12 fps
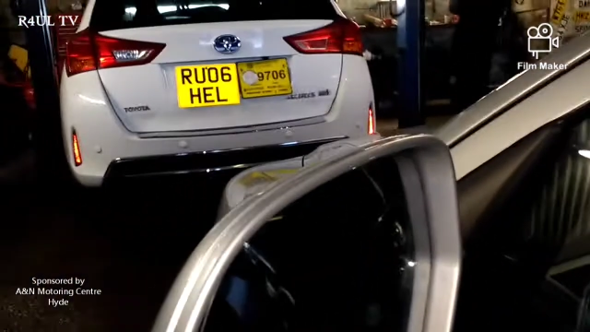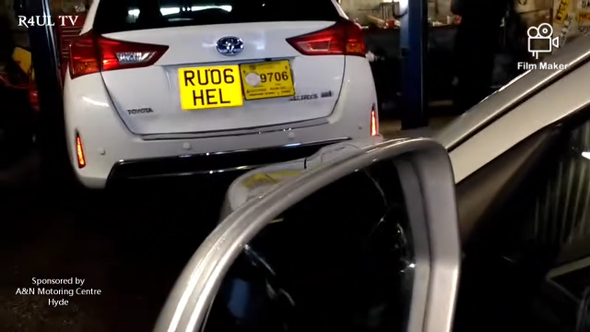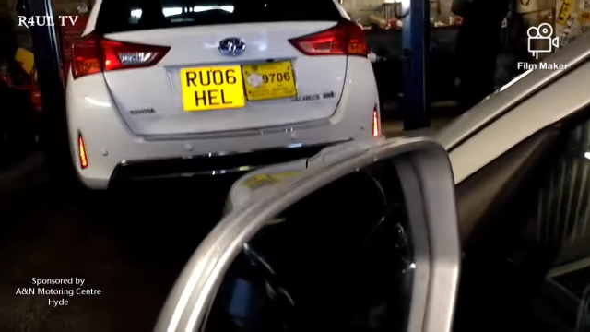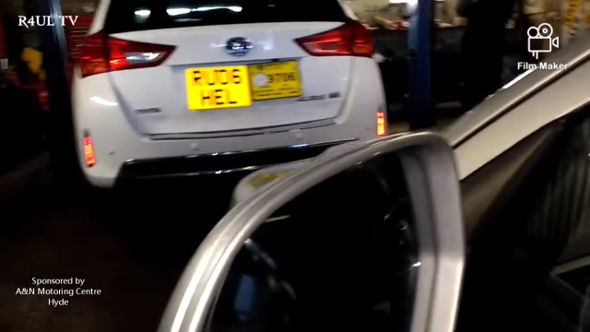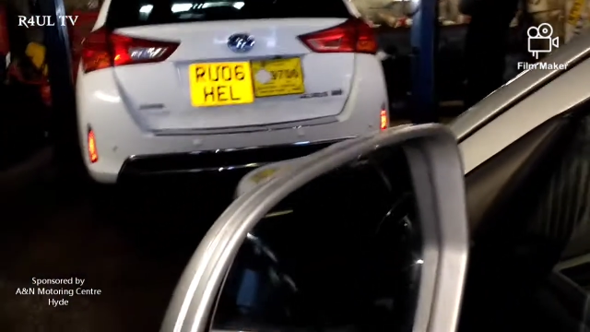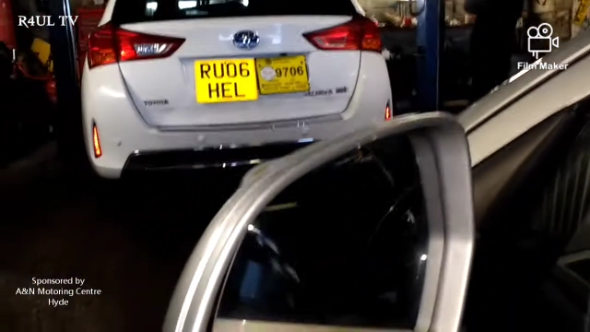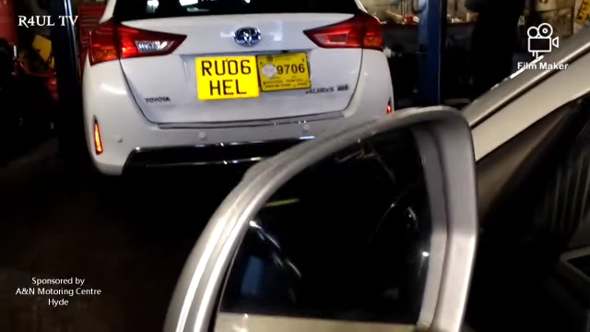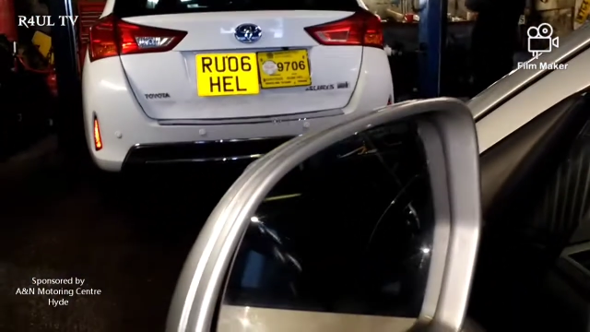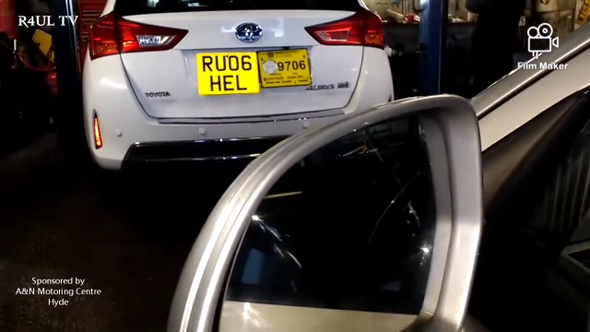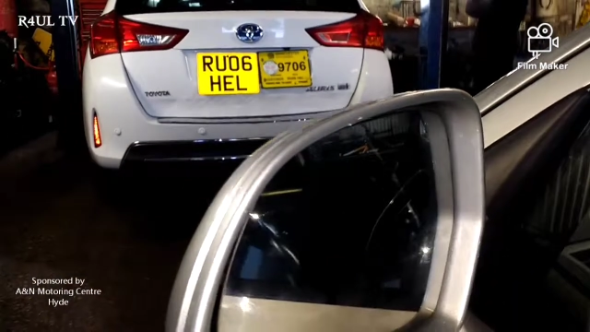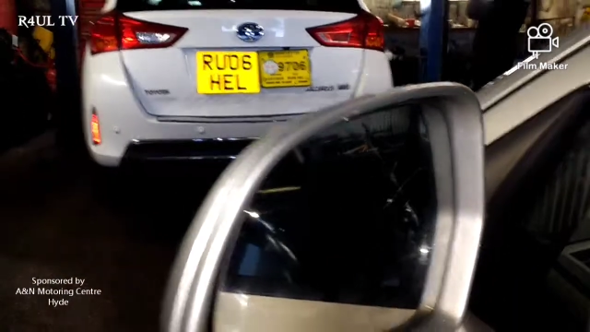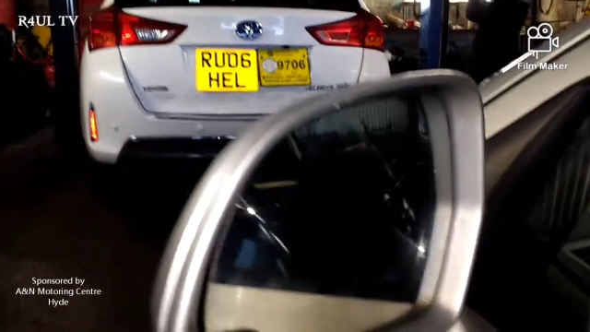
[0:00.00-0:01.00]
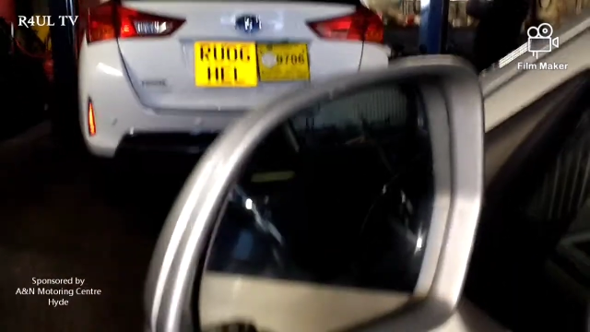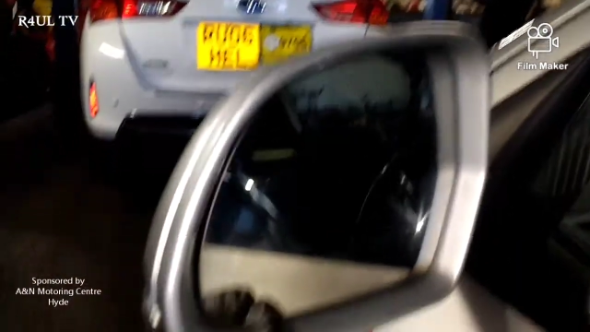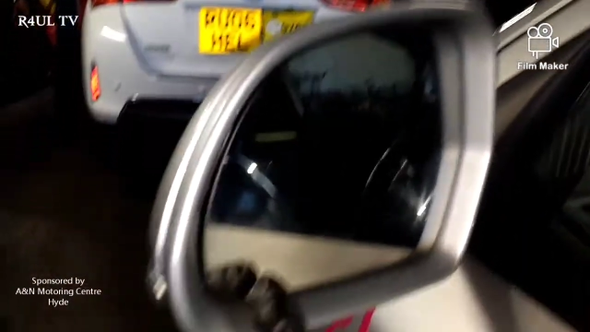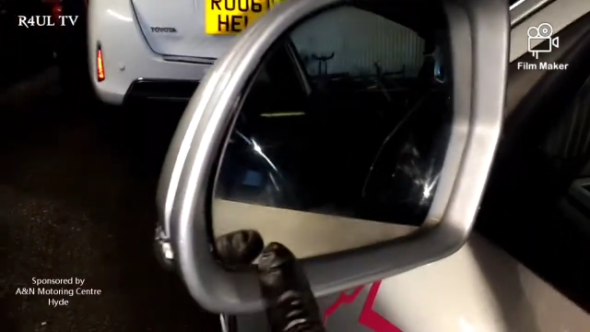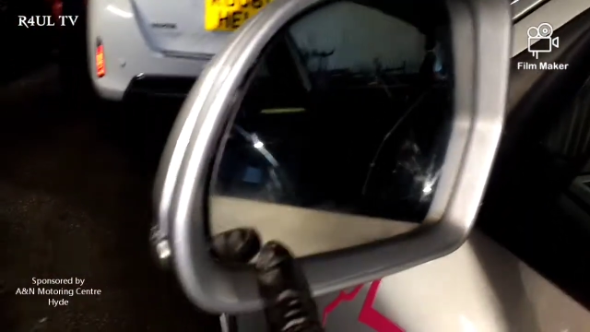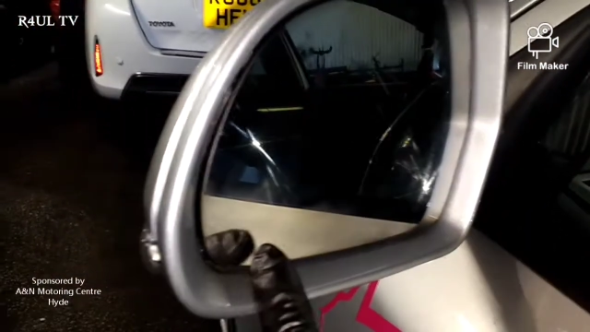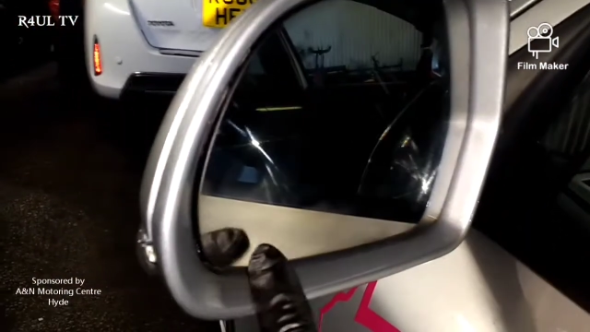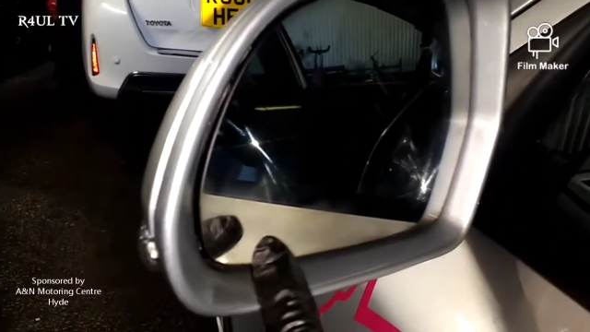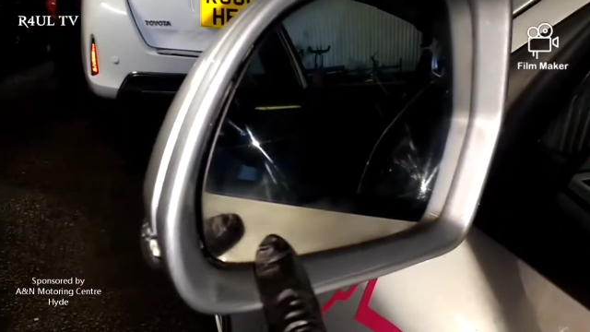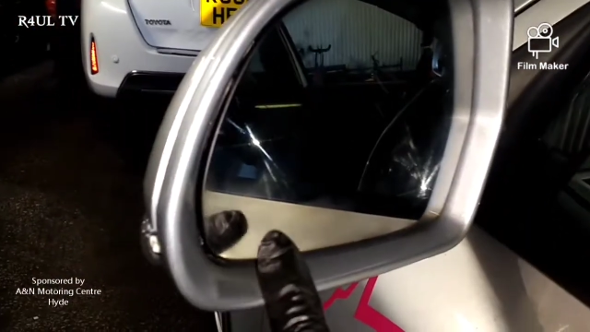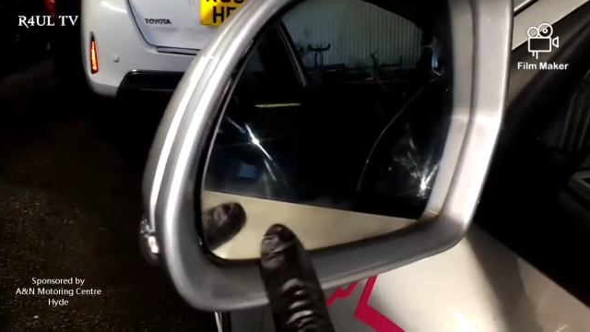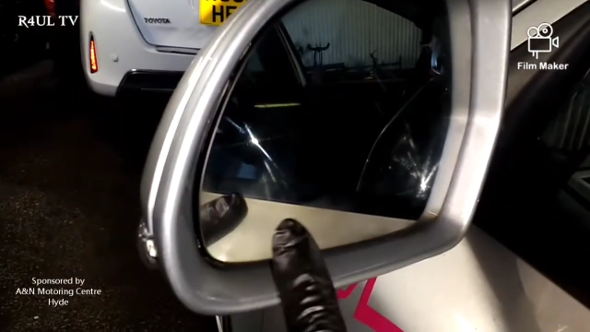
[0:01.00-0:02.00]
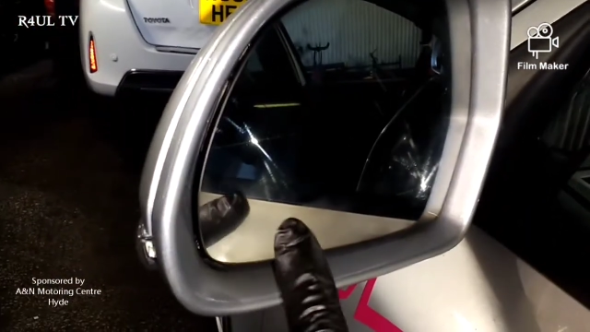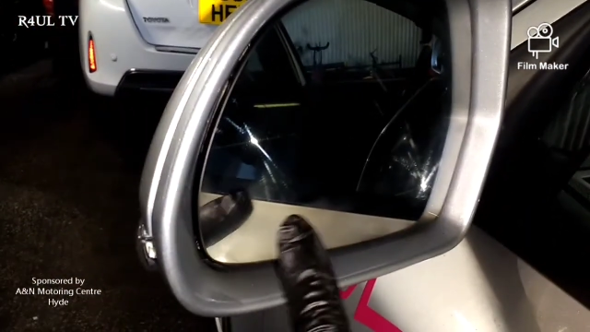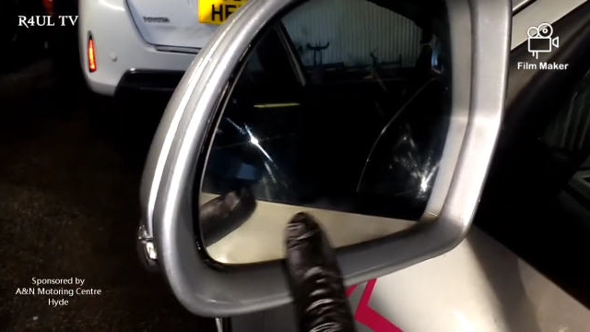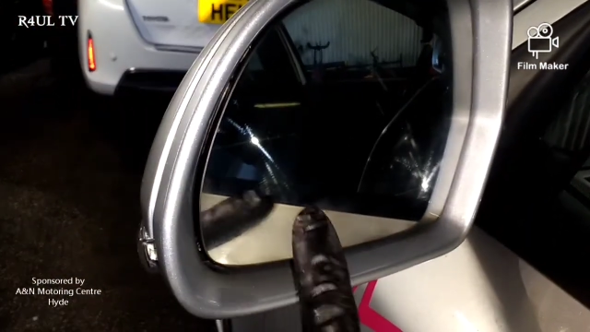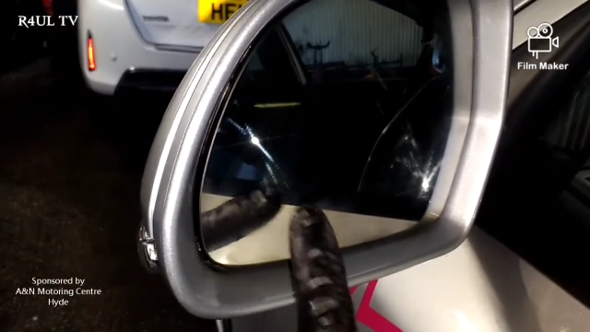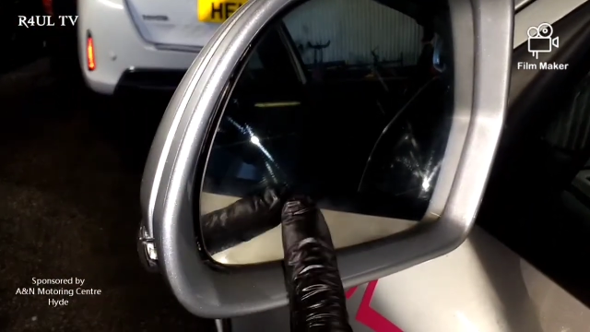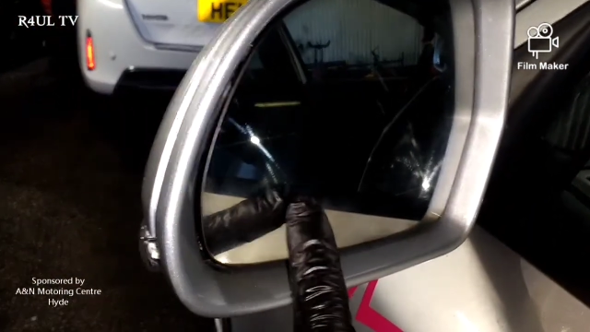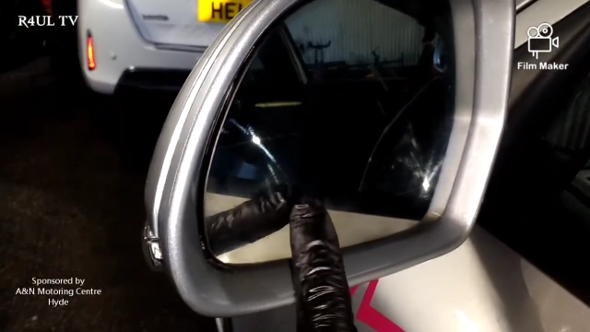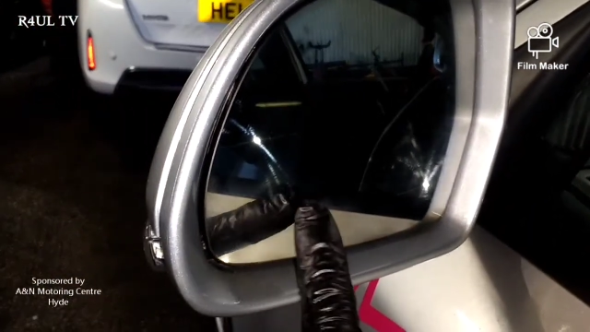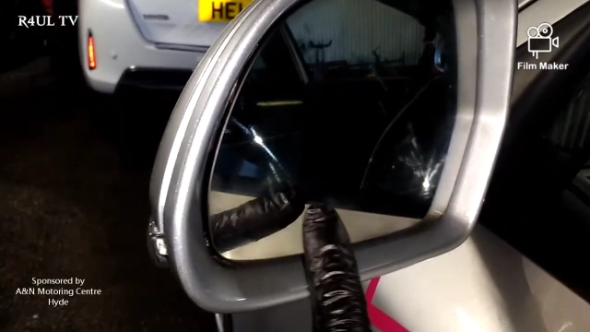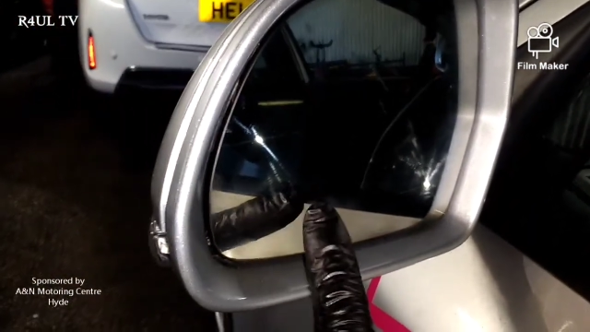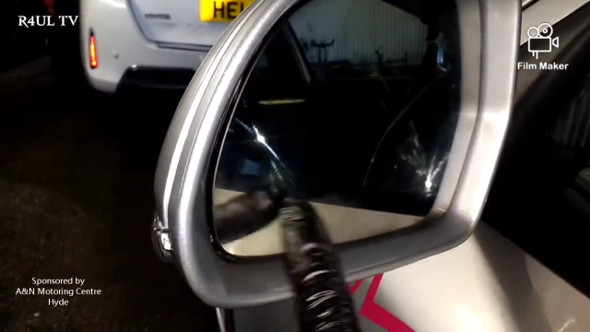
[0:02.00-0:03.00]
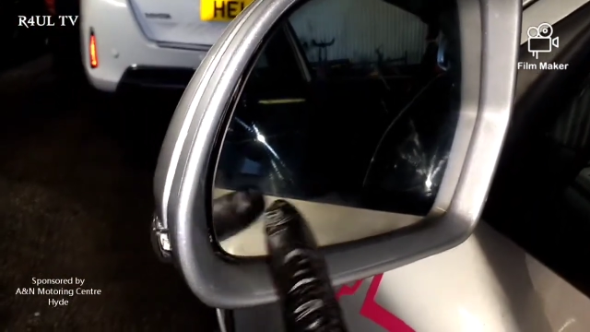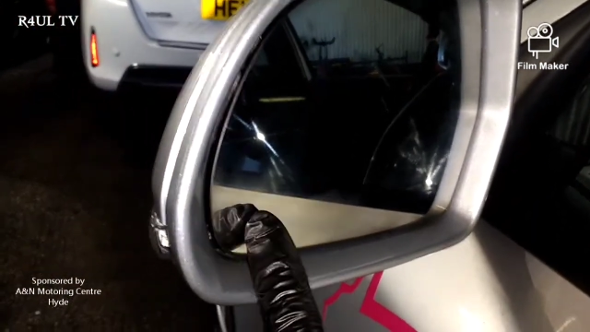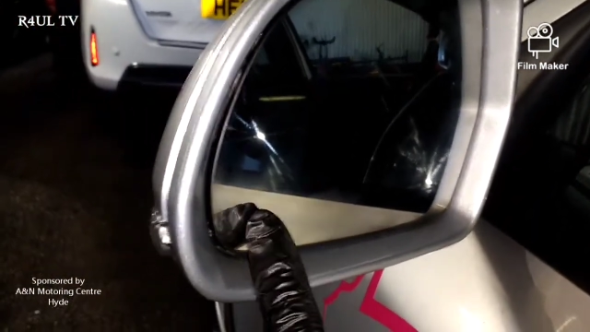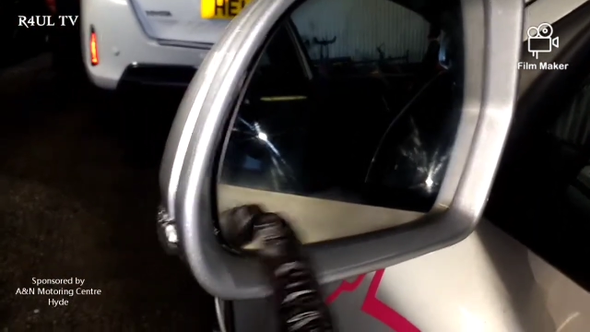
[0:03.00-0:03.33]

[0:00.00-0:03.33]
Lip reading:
[unreadable: no face in view]